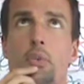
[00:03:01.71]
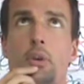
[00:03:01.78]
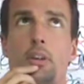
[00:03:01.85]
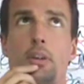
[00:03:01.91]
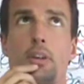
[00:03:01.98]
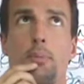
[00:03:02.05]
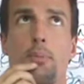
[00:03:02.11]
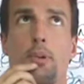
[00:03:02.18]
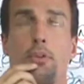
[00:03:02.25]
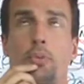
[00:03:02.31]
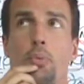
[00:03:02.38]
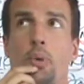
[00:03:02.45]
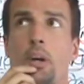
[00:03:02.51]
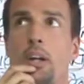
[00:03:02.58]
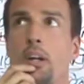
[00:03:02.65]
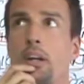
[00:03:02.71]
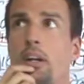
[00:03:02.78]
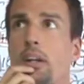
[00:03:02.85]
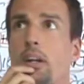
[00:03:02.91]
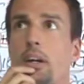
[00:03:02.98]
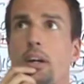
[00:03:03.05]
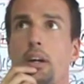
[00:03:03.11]
twenty plus
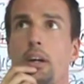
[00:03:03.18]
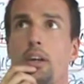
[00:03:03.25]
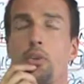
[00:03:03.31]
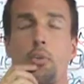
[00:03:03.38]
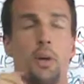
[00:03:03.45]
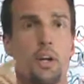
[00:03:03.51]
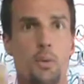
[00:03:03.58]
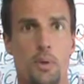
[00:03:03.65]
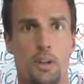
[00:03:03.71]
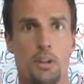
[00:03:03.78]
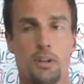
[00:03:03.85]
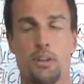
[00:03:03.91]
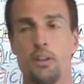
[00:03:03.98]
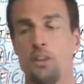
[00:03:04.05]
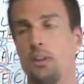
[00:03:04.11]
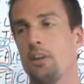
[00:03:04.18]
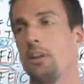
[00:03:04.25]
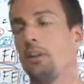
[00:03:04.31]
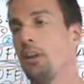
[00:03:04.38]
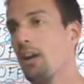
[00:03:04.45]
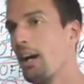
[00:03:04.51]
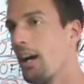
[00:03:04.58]
one, uh, twenty-one."
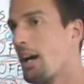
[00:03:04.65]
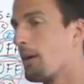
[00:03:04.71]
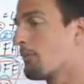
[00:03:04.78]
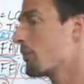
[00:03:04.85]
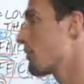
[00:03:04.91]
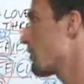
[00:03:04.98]
Um,